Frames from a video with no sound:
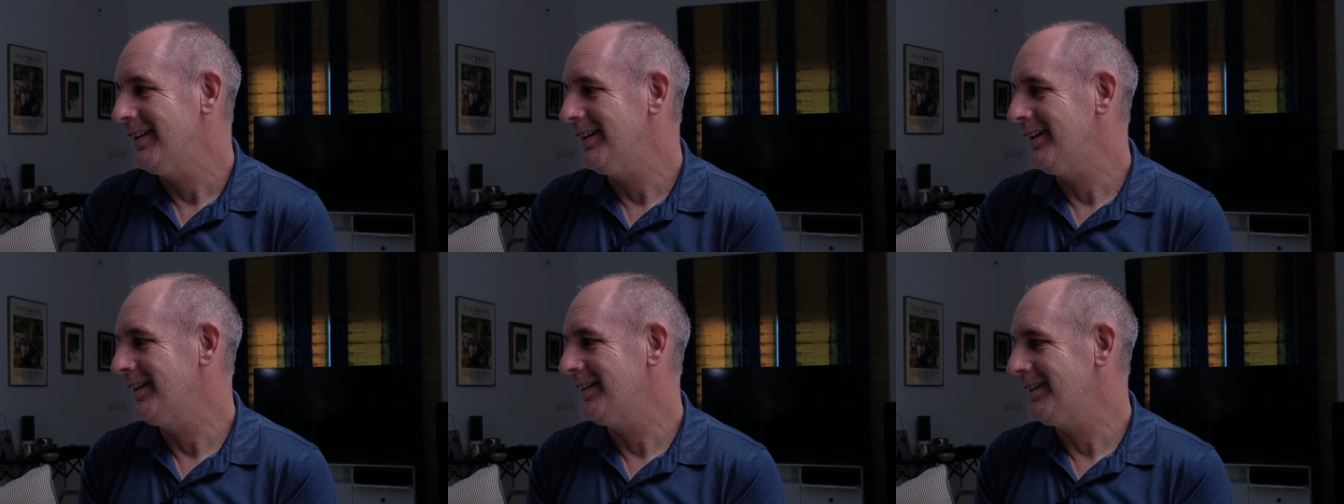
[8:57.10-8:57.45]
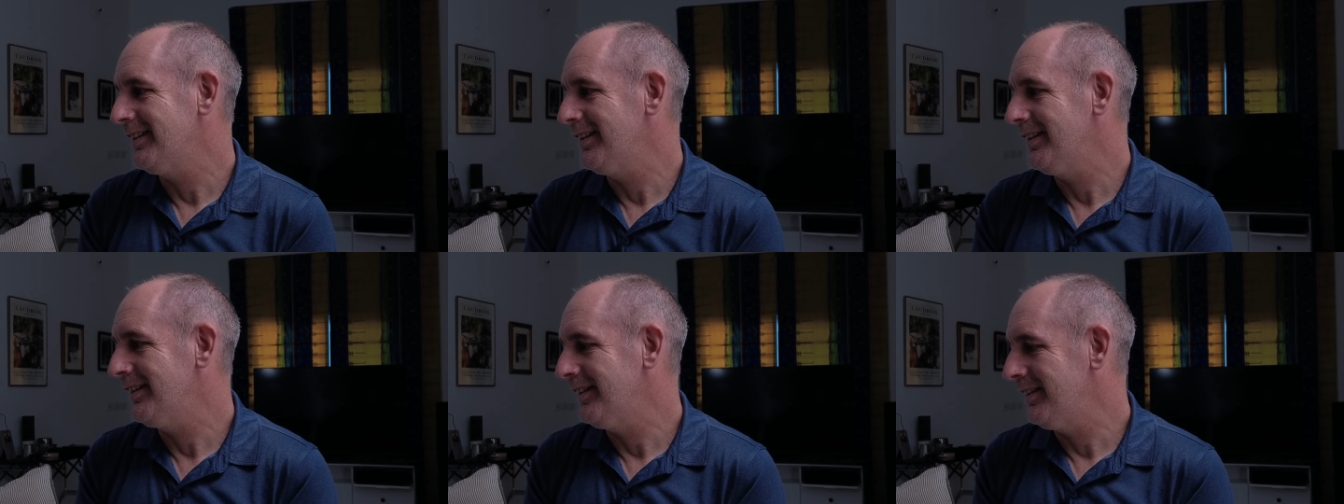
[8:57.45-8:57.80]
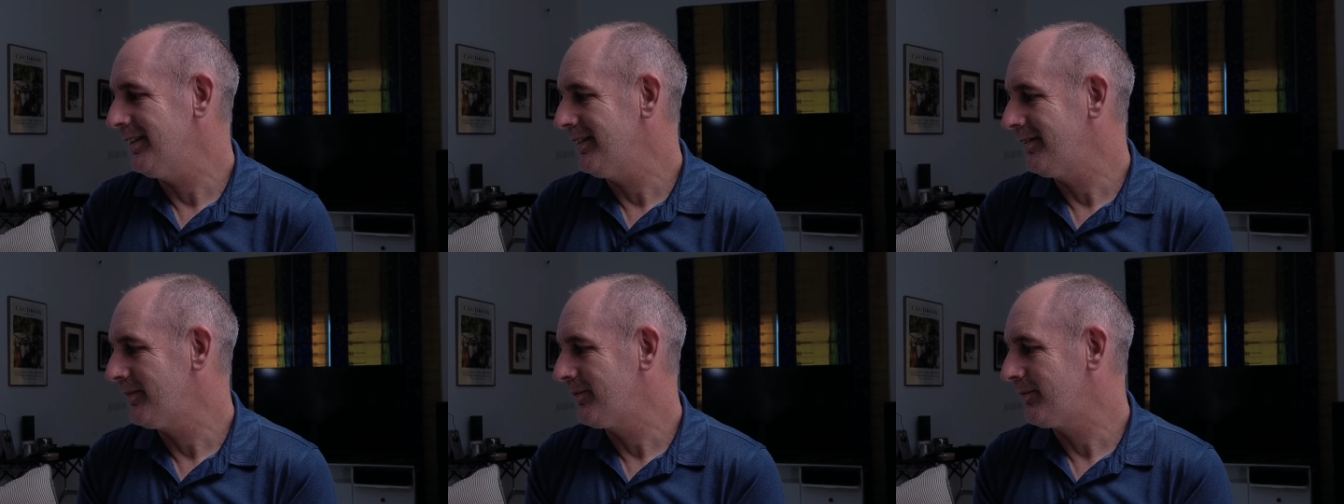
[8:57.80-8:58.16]
and
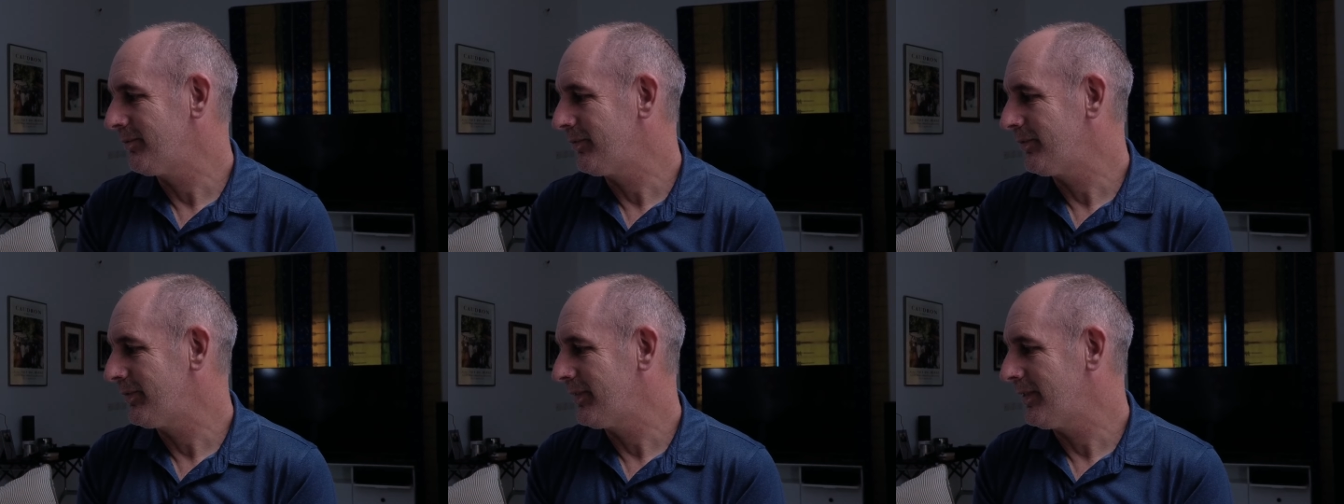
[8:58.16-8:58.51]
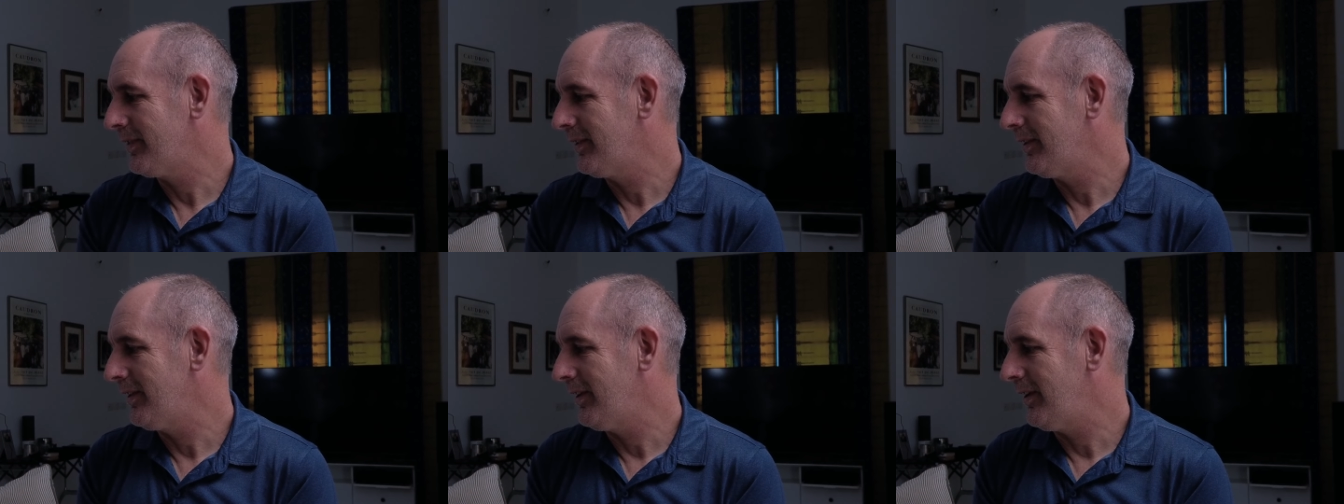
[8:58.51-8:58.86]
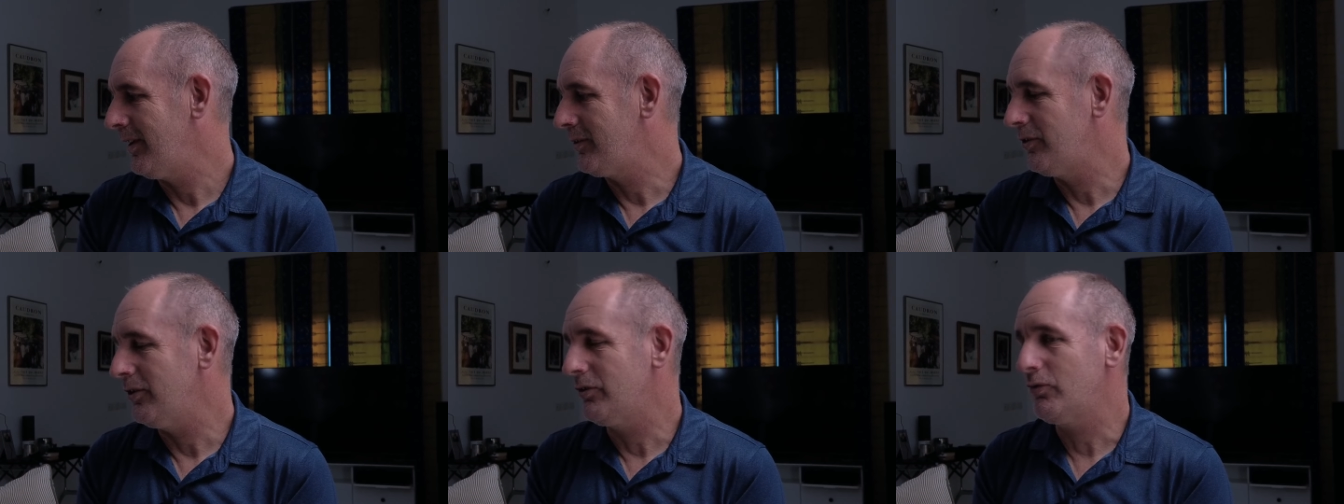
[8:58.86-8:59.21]
uh,
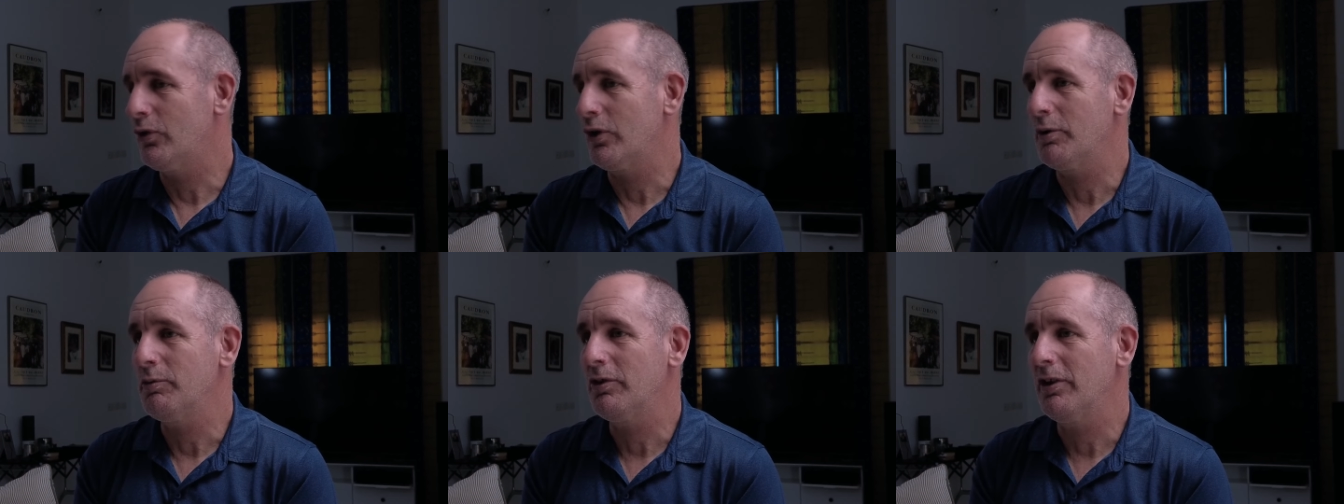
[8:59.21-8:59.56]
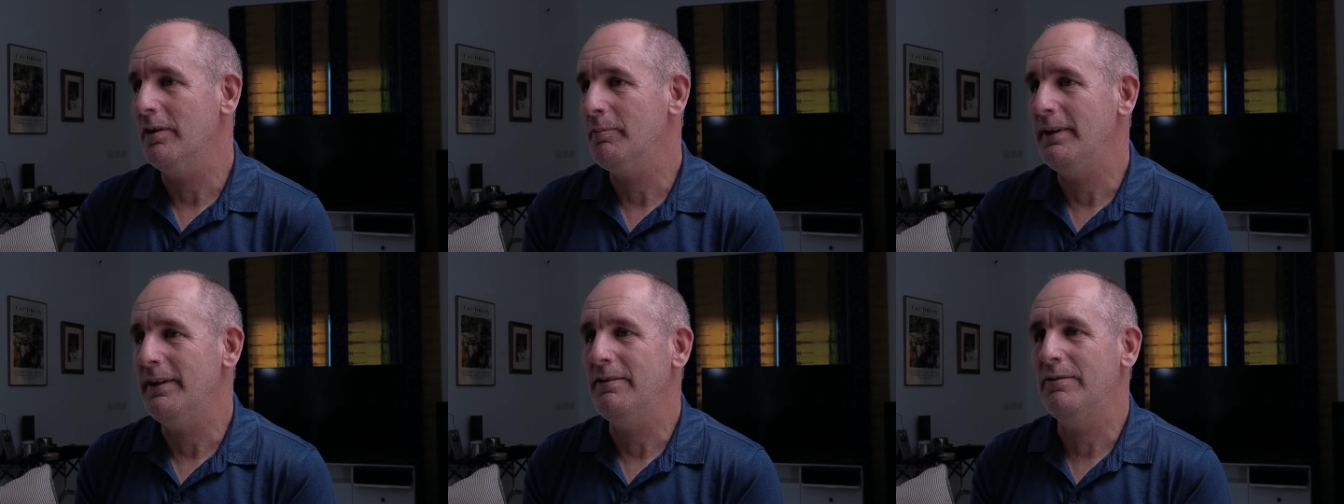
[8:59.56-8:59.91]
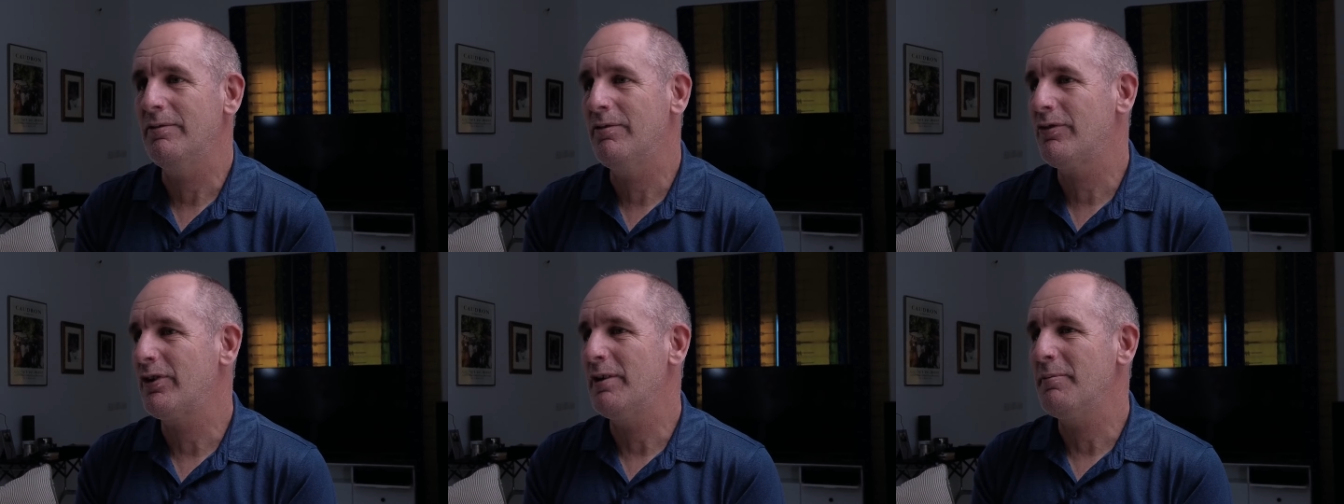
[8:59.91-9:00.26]
I just thought it was going to be
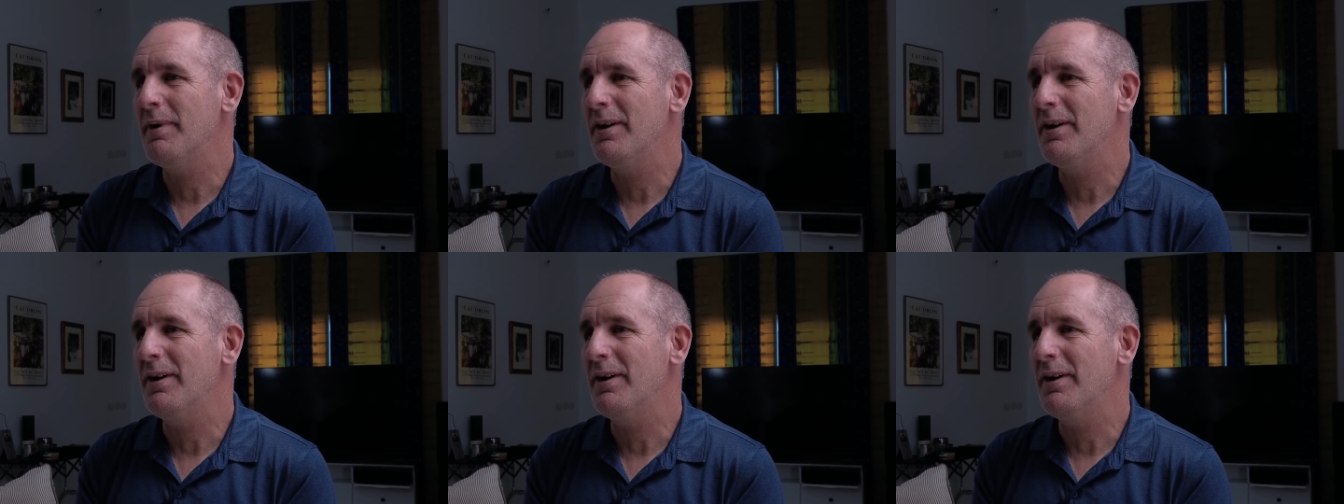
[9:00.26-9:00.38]
three